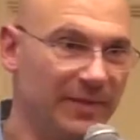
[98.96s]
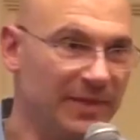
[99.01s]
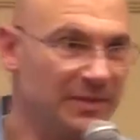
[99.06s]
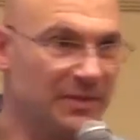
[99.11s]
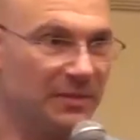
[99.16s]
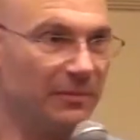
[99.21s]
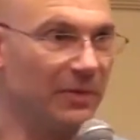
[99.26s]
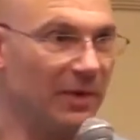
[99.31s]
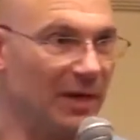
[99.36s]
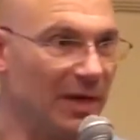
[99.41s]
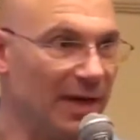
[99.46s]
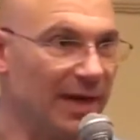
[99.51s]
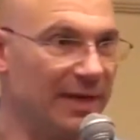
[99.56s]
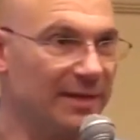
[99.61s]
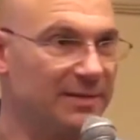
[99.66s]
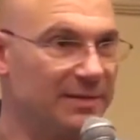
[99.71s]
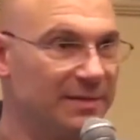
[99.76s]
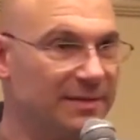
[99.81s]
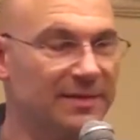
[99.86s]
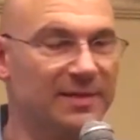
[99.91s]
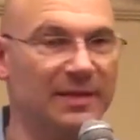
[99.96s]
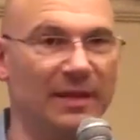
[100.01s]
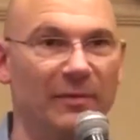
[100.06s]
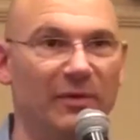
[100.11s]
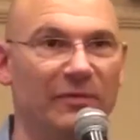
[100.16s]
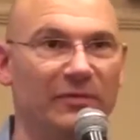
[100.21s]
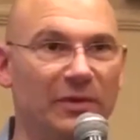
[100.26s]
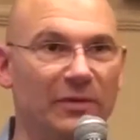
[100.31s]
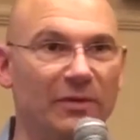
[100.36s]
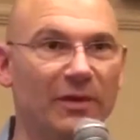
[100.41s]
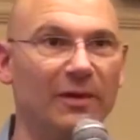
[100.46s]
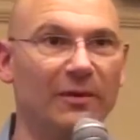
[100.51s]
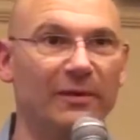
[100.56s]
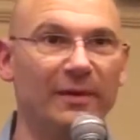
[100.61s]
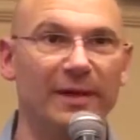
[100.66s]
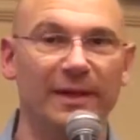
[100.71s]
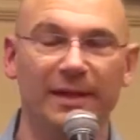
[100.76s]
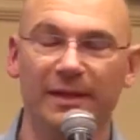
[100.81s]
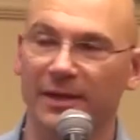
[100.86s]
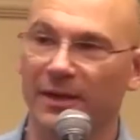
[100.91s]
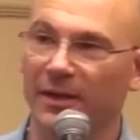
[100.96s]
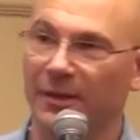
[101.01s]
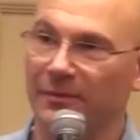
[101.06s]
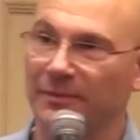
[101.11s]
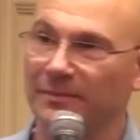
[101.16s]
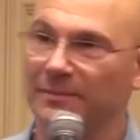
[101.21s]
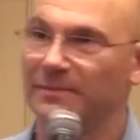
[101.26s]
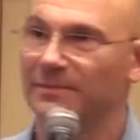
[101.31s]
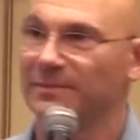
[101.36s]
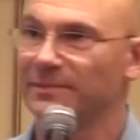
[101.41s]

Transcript: to be surprised, some of you already know,